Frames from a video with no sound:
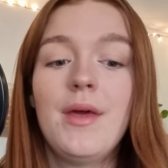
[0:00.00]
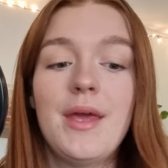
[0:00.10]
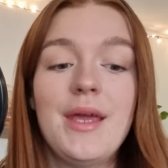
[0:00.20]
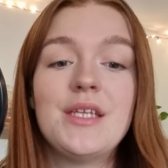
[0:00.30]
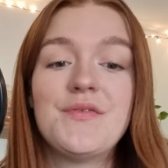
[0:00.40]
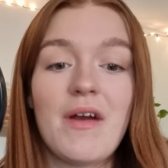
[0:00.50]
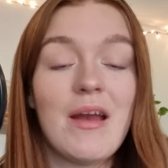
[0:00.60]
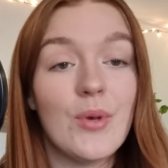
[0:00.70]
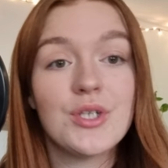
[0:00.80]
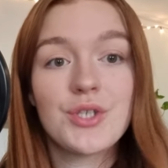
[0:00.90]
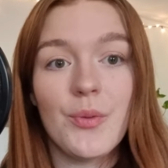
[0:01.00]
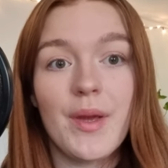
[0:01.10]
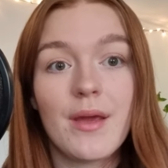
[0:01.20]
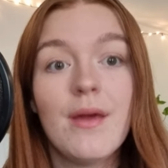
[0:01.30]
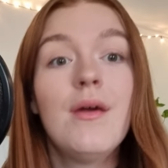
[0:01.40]
It is very much
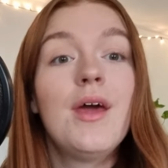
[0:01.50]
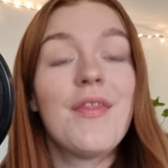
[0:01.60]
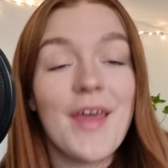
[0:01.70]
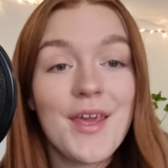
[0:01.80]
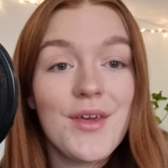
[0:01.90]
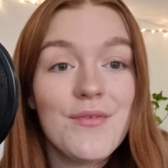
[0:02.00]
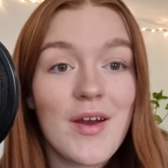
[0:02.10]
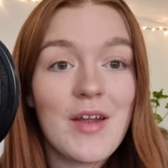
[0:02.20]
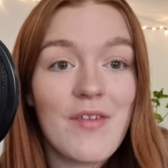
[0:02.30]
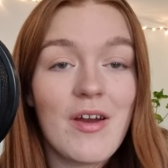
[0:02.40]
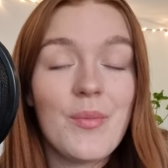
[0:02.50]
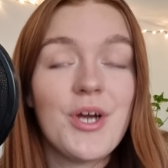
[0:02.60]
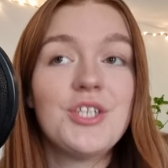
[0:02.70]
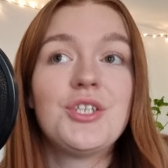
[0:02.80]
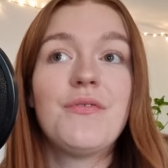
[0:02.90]
coming. Thank you very, very
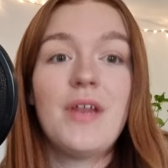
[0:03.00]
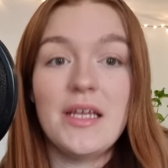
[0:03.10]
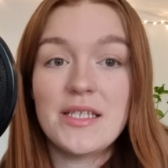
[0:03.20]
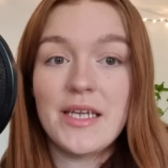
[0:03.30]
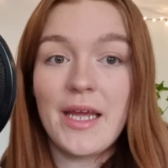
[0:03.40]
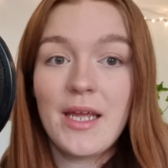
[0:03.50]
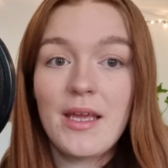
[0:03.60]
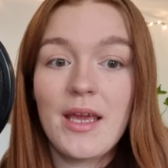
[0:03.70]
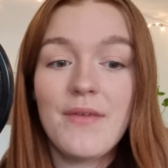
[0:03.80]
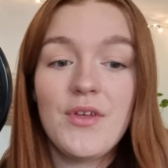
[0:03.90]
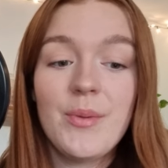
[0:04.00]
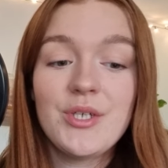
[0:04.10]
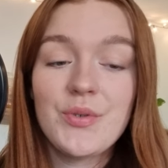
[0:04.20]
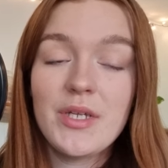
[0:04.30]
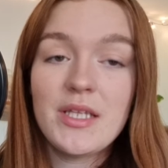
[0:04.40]
much for listening. If you
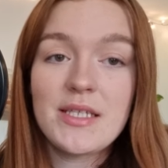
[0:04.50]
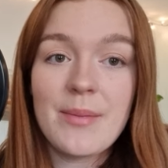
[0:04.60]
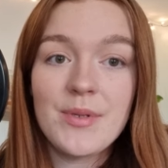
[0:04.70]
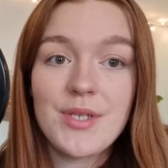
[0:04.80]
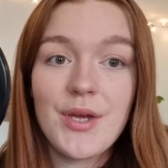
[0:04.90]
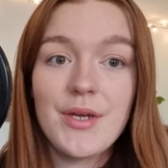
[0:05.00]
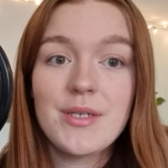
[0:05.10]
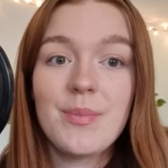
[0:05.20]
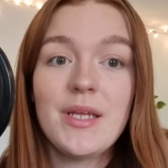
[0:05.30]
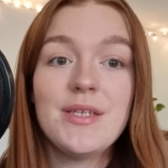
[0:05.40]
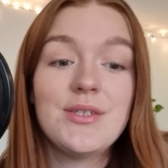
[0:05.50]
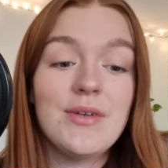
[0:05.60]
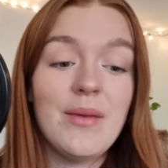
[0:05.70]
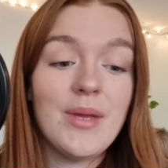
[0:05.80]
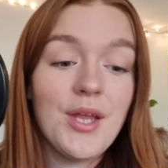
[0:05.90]
enjoyed this episode, please do
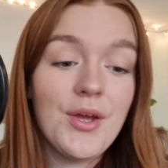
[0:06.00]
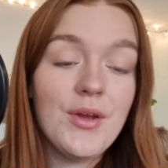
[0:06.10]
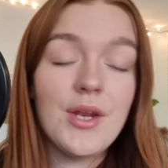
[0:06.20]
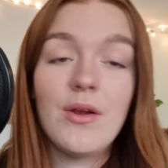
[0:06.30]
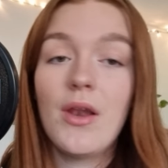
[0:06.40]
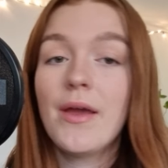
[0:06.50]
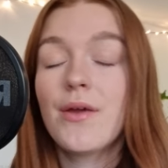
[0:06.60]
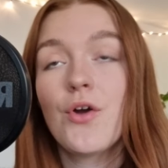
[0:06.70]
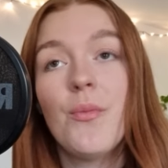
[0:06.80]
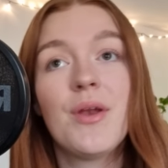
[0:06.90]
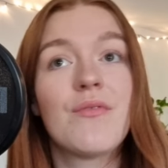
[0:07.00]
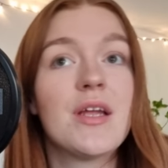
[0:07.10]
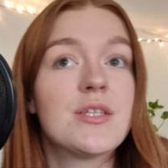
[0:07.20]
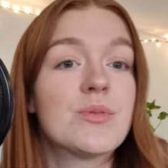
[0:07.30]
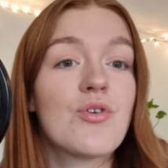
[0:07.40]
let me know. You know, like, comment,
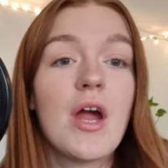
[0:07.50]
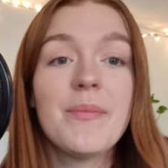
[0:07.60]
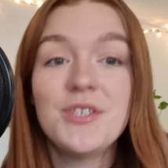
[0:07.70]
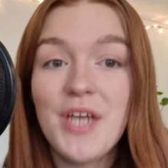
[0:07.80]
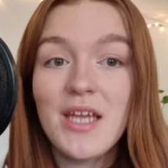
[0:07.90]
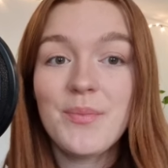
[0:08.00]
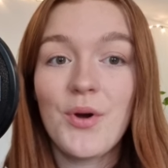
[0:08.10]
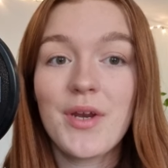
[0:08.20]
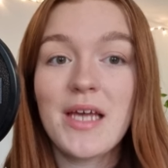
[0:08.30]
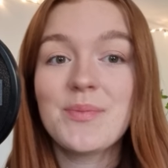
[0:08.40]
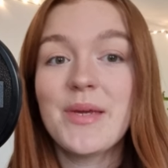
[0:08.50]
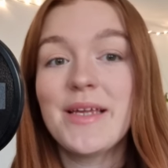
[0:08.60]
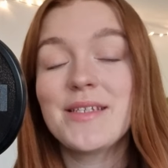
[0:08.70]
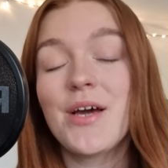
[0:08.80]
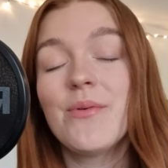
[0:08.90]
rate, subscribe, share the podcast,
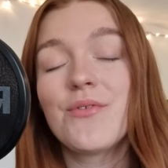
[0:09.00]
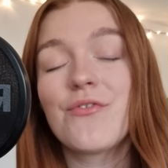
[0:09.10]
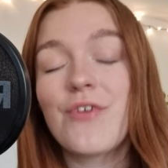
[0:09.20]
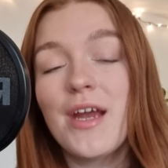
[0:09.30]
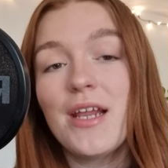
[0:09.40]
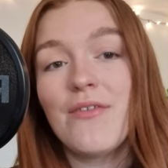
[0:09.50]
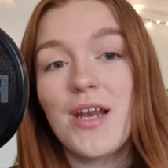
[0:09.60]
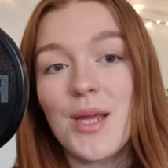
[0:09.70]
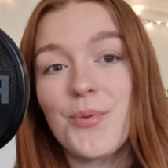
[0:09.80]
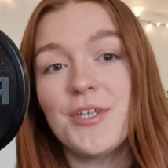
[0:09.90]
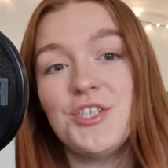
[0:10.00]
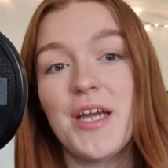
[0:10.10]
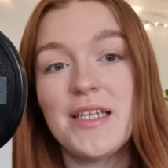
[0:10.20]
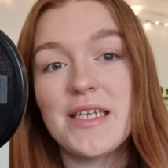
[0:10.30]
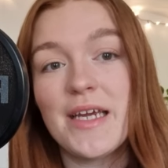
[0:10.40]
please. I would really, really
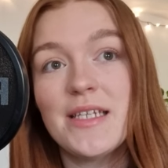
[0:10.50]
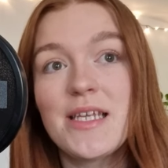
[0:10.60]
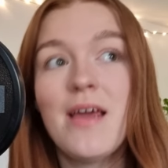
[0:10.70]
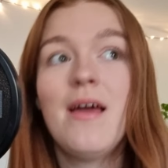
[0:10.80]
appreciate it.